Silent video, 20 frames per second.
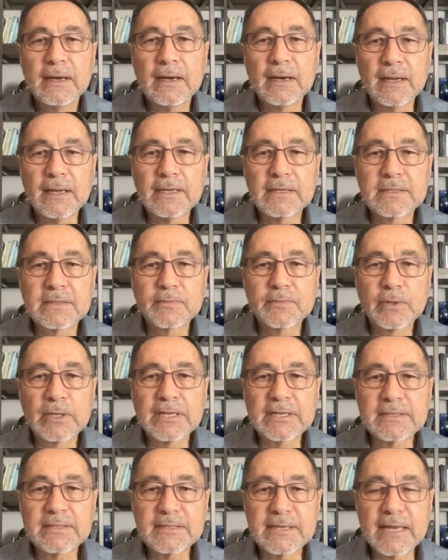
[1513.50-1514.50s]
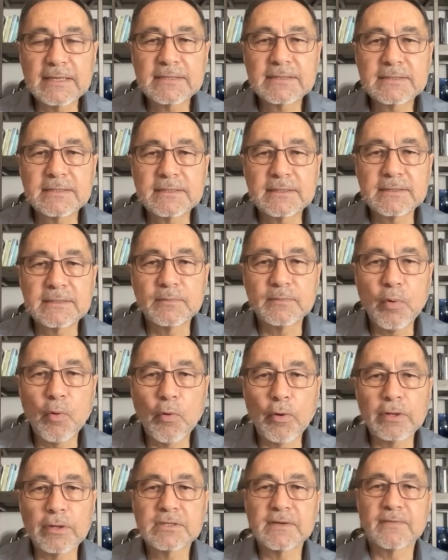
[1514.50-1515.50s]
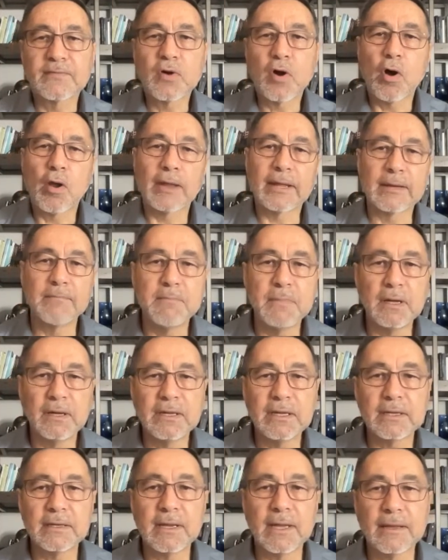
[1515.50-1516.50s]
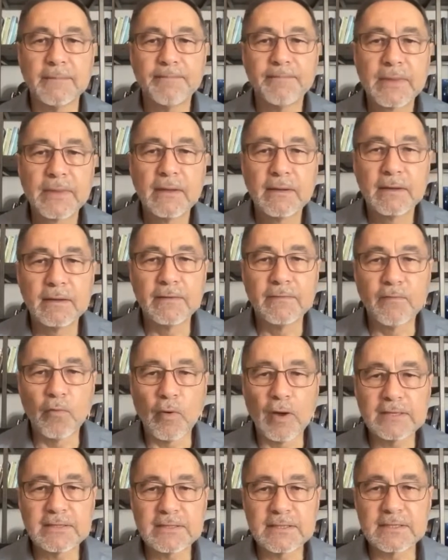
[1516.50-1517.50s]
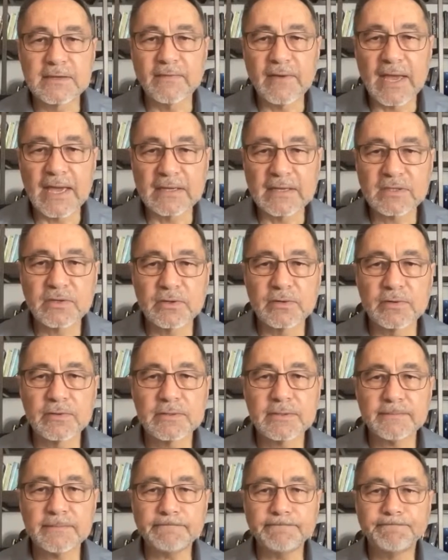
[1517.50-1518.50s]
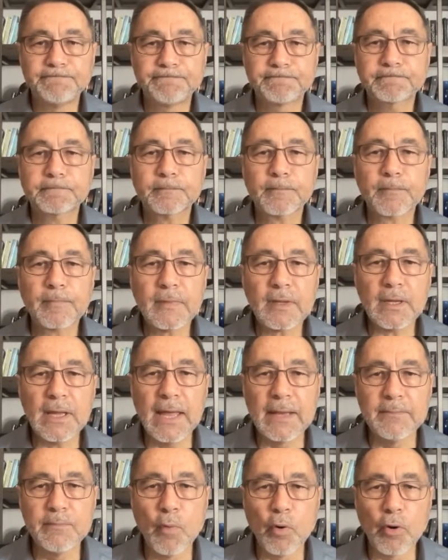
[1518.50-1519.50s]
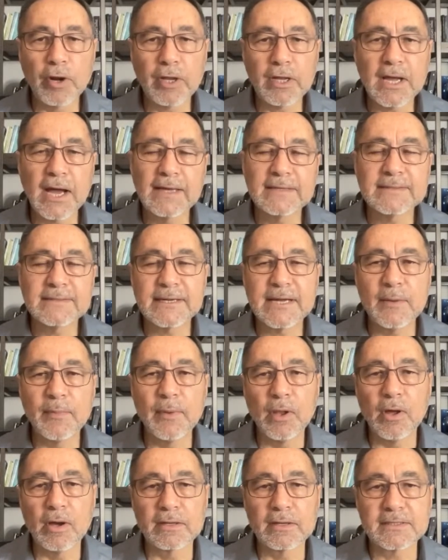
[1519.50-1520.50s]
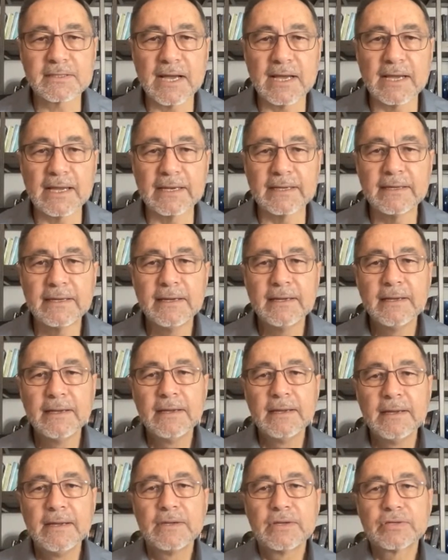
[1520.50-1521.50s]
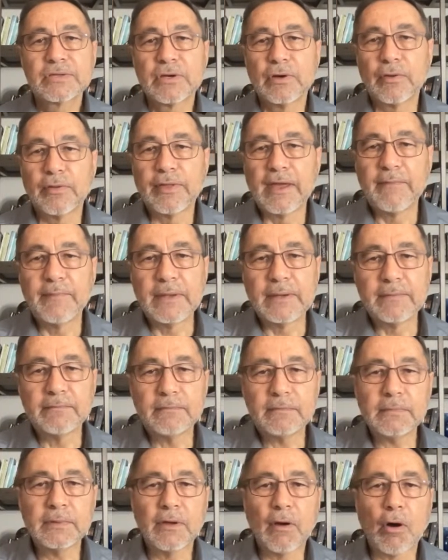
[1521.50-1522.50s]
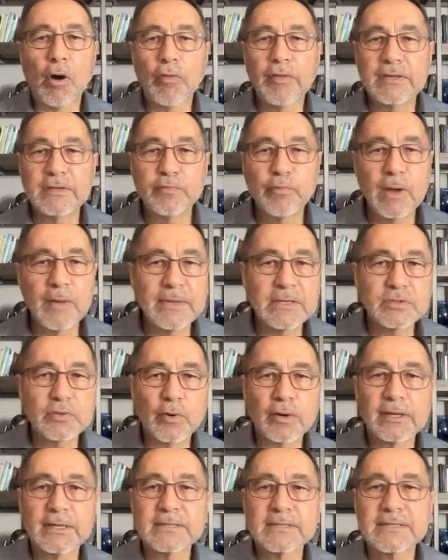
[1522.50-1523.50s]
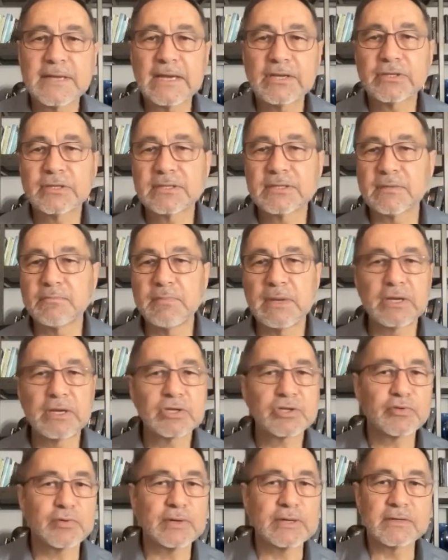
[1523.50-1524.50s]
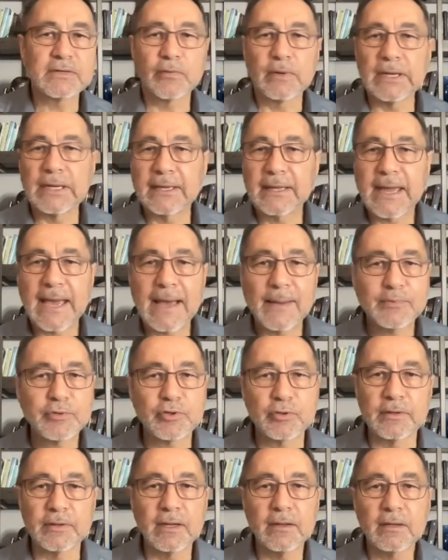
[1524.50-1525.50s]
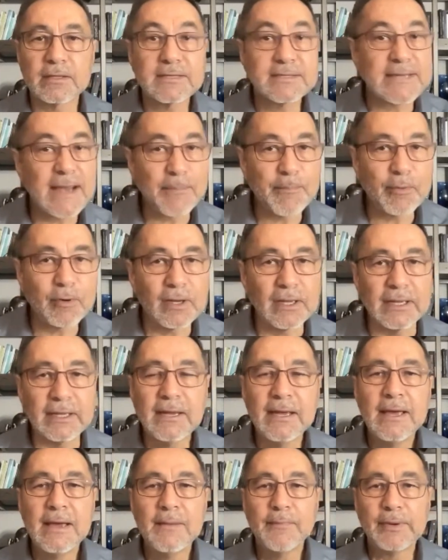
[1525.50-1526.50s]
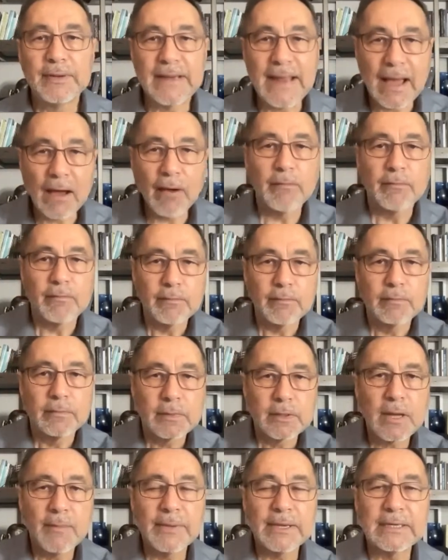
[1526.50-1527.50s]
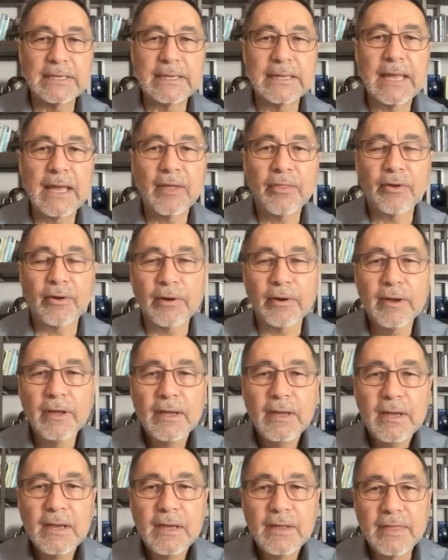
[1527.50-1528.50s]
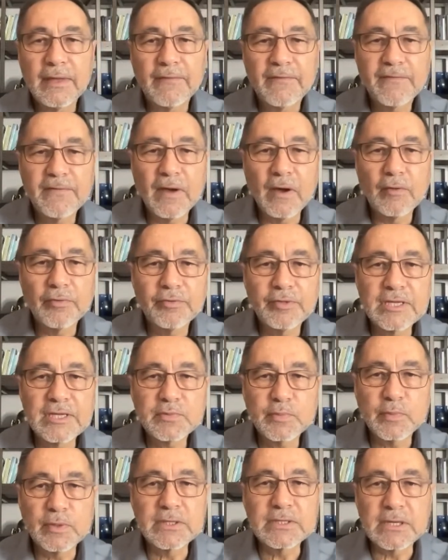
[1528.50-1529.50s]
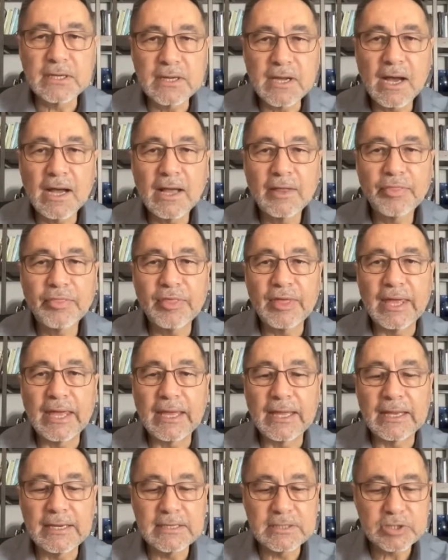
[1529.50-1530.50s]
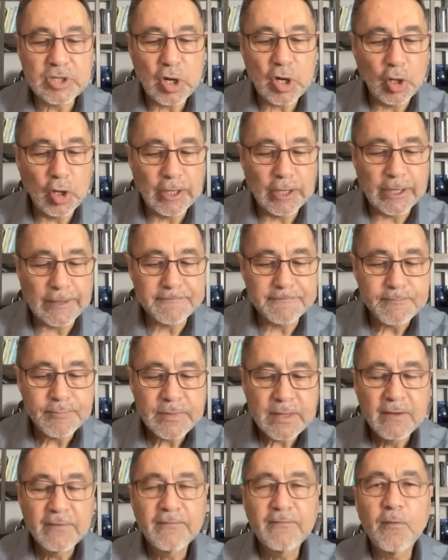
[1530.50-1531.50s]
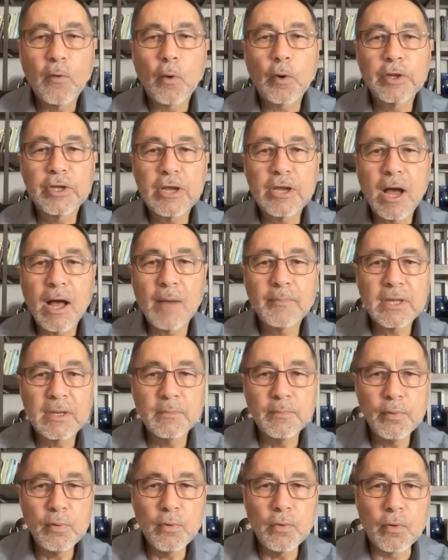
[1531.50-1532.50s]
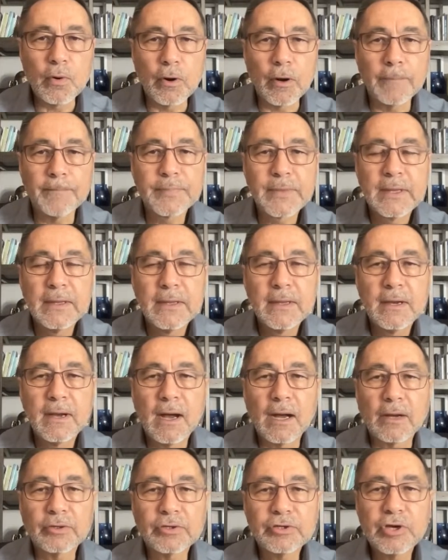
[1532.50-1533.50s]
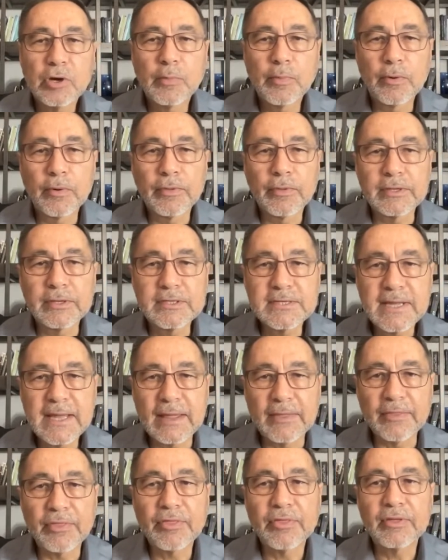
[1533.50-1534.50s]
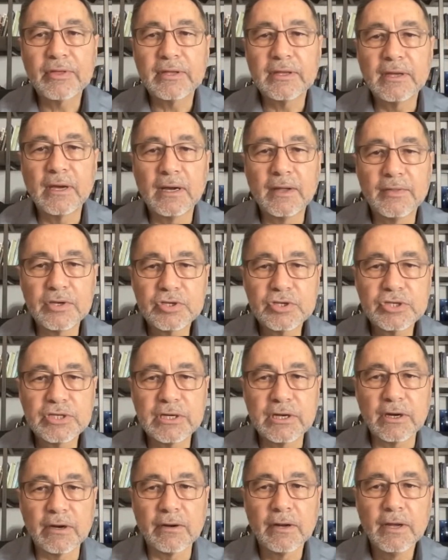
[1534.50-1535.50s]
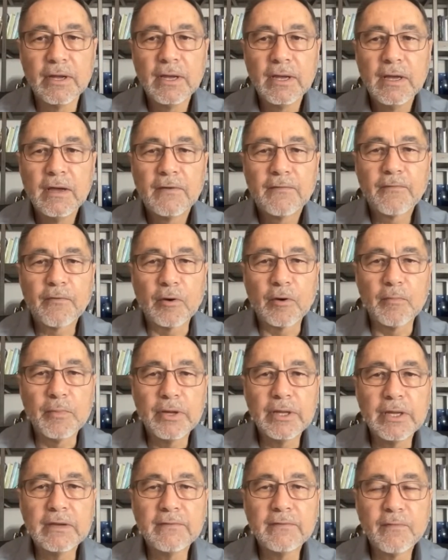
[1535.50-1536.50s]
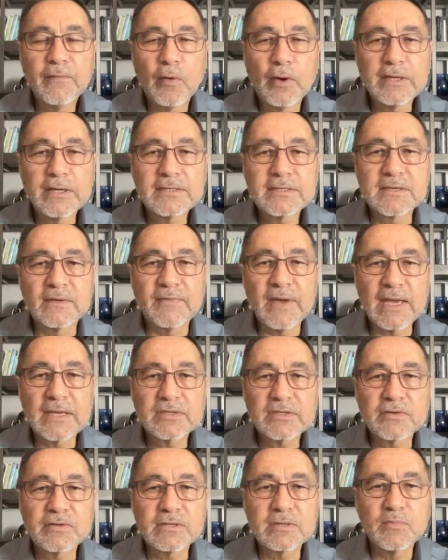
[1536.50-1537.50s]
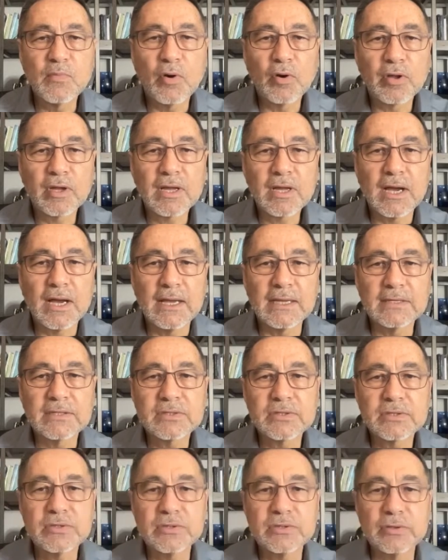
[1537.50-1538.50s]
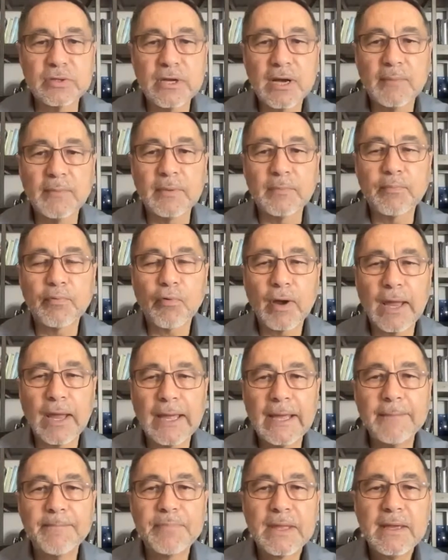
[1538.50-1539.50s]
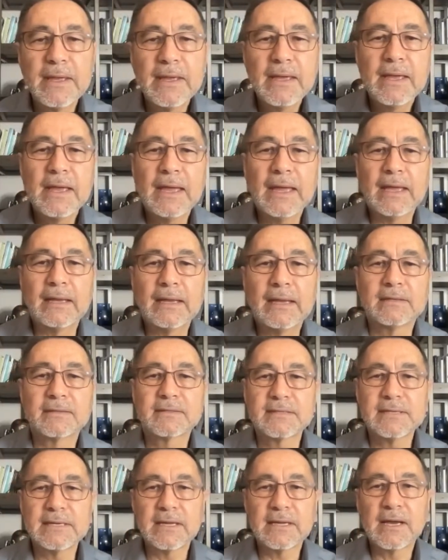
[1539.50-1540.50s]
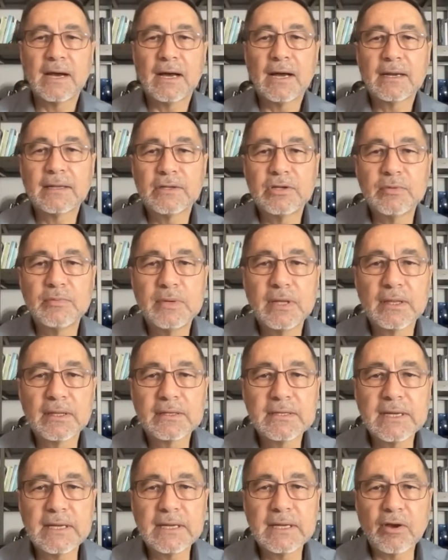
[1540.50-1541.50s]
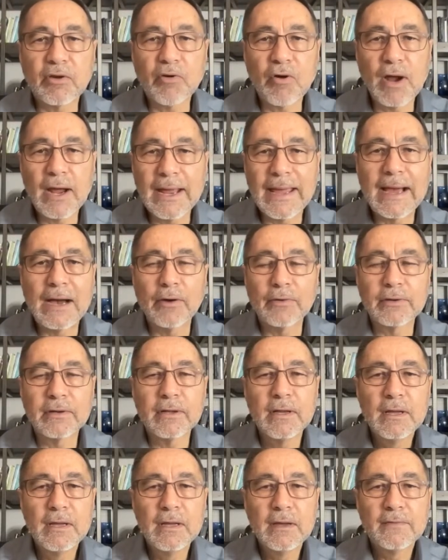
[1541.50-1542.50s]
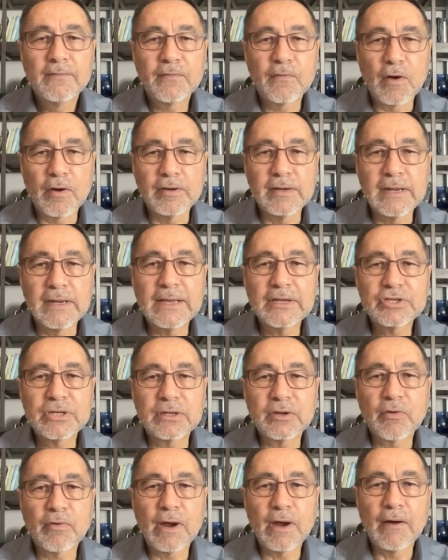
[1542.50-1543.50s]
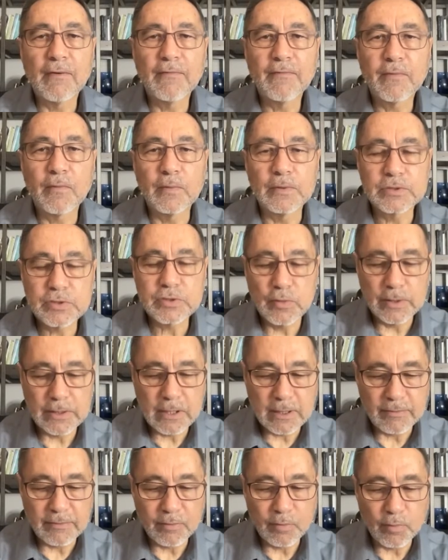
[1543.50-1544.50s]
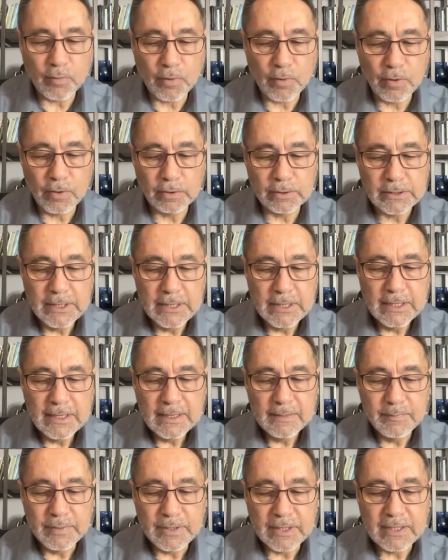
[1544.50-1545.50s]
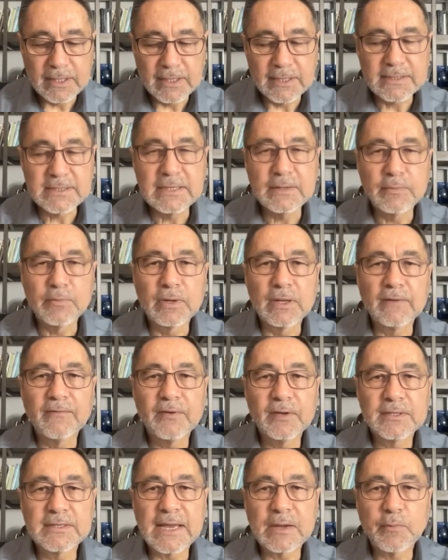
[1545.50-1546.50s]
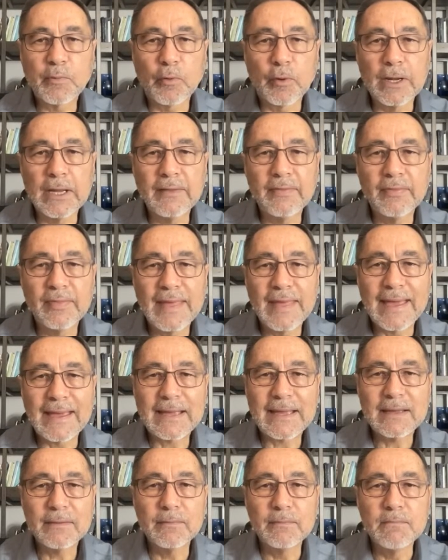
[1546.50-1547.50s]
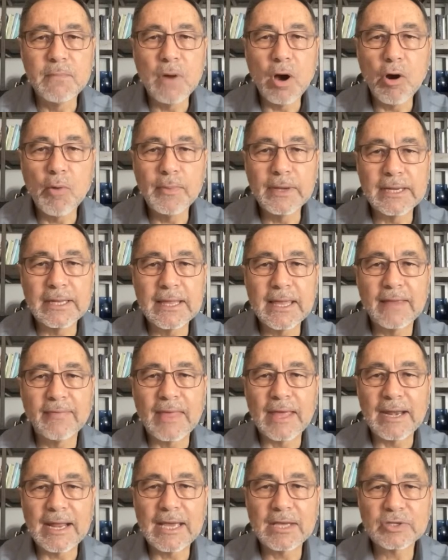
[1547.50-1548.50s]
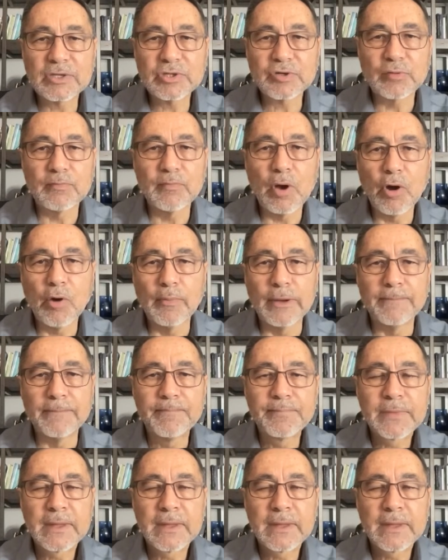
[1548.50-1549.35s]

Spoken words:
He has really sensed this importance of calling 1,000,000 voices of Esther's and Mordecai's to come alongside. So they've been all these women's organizations and ministries that really captured it separately, but now coming together, that felt this was a God thing. And he's calling for Yom Kippur, October the 10th, this year, for 1,000,000 voices of Esther's and Mordecai's to come and pray and to seek God in humility and cry out for our nation, cry out for what's going on in the world, because he really feels like we're in that moment again, that Esther moment,